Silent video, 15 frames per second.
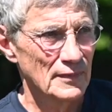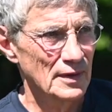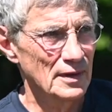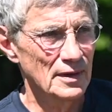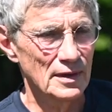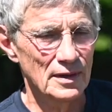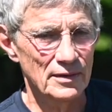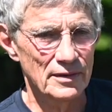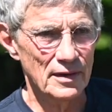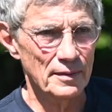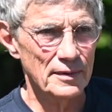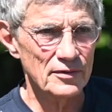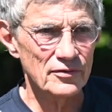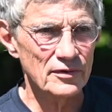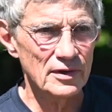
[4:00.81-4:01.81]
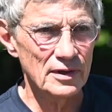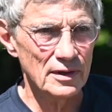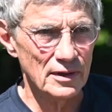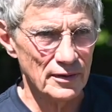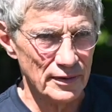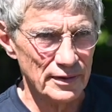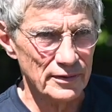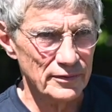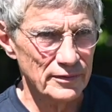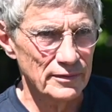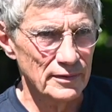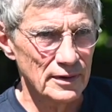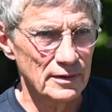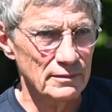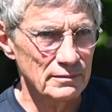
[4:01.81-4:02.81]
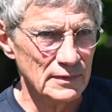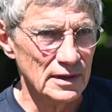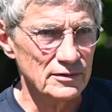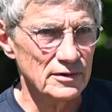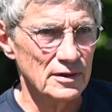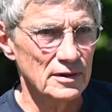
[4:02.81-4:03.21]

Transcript: And think about ski areas. That's a